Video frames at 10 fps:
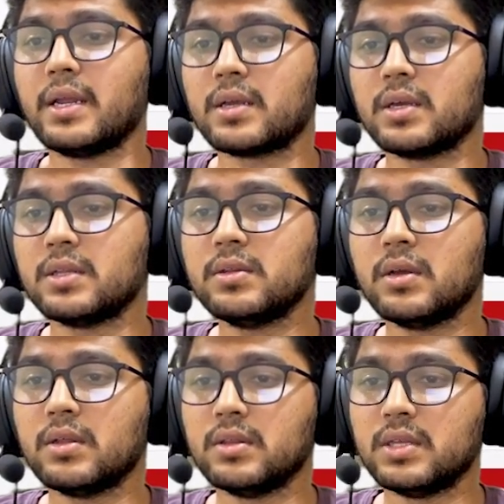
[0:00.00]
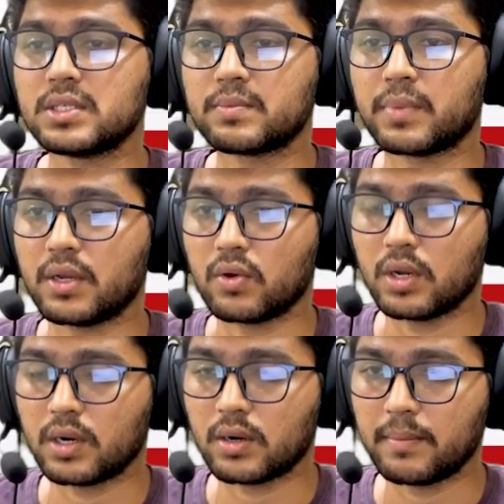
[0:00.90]
writing in this
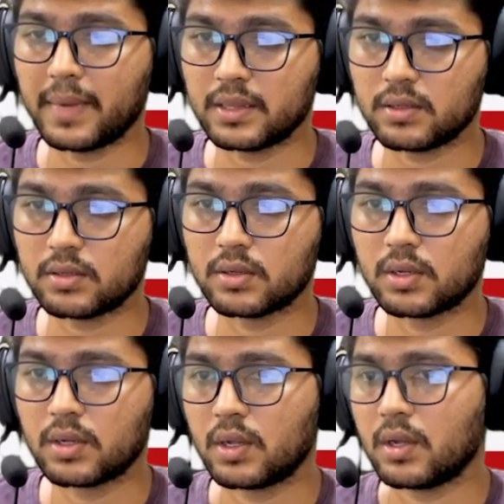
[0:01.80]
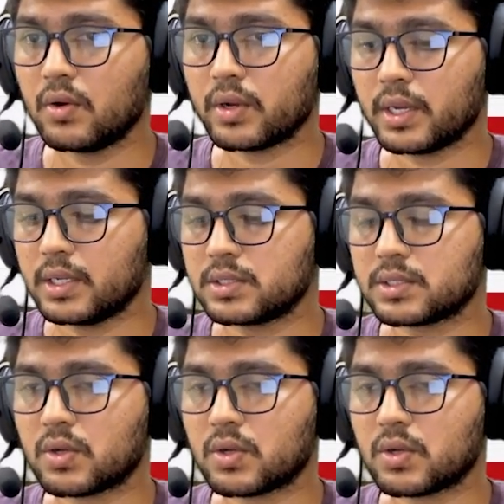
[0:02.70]
particular method. Okay, I'll